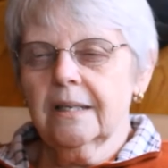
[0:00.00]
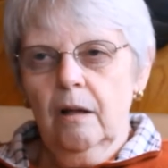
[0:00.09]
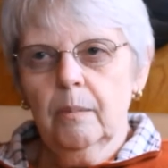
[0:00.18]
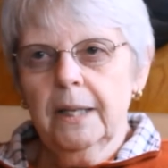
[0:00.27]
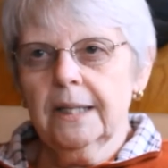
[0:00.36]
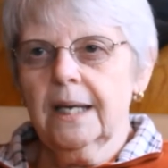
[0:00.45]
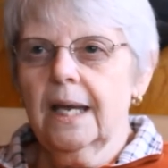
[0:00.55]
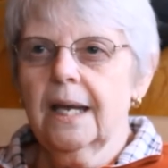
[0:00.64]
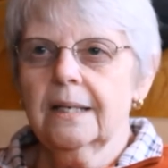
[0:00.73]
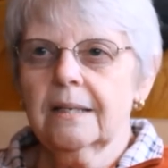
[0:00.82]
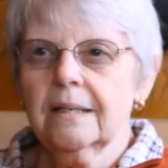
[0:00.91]
it's all about the
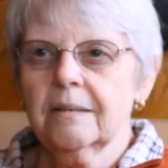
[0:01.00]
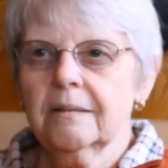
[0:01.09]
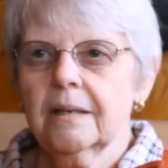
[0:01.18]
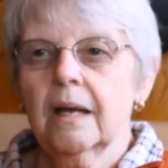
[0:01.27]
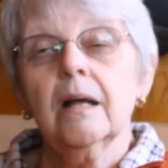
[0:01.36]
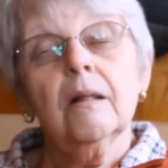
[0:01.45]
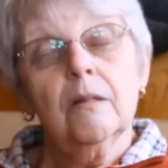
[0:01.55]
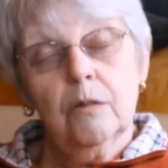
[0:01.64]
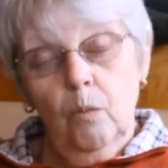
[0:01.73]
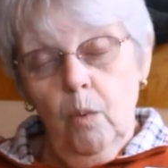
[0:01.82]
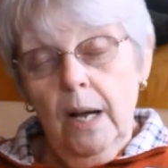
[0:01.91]
cats,
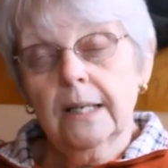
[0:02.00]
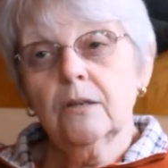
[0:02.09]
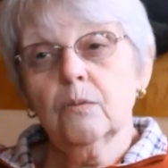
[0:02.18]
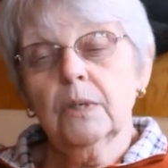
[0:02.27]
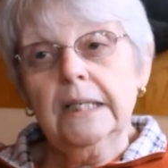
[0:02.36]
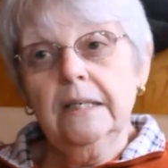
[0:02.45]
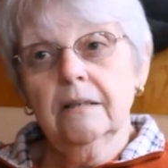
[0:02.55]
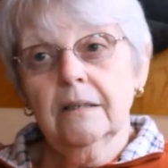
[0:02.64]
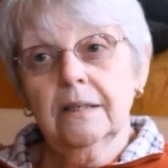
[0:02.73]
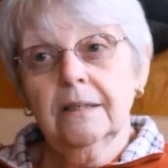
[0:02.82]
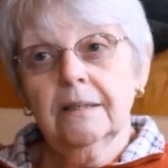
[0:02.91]
the wine's really
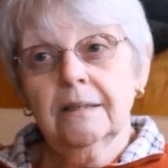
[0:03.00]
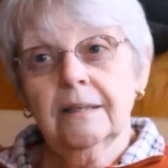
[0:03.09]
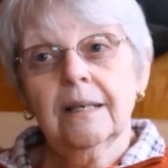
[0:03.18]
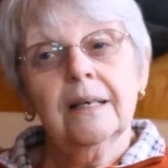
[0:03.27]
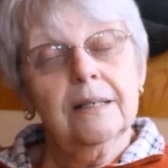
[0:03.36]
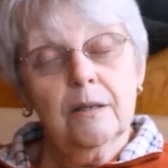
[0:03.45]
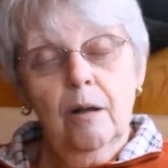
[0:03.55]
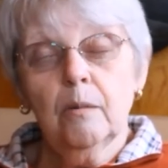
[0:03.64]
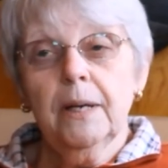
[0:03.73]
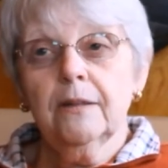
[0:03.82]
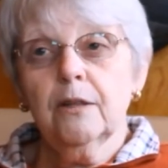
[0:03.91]
good, it's
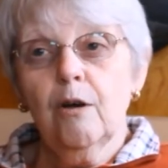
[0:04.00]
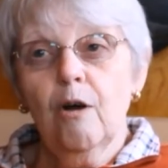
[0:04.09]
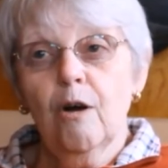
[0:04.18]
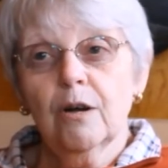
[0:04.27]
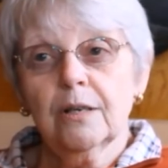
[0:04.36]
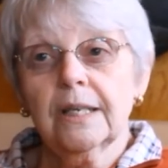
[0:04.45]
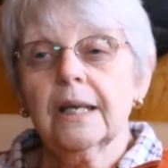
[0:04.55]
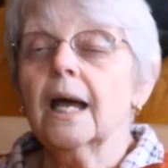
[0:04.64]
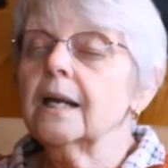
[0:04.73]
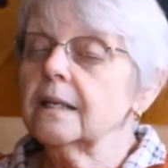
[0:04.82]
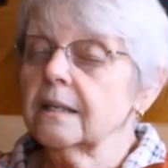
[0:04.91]
all about the cars,
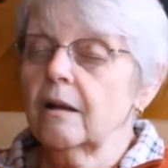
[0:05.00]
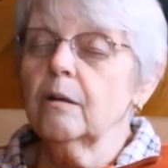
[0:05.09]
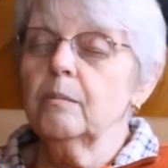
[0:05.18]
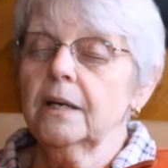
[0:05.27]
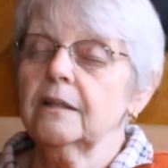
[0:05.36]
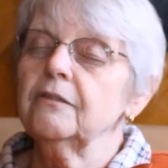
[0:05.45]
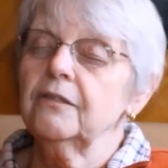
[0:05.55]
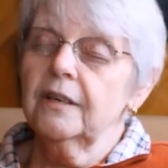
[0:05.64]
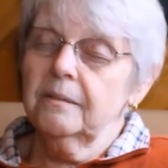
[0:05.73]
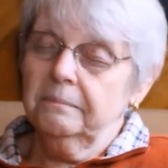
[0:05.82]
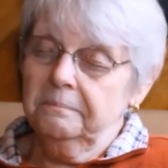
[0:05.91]
and it's all about the
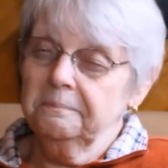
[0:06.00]
fun.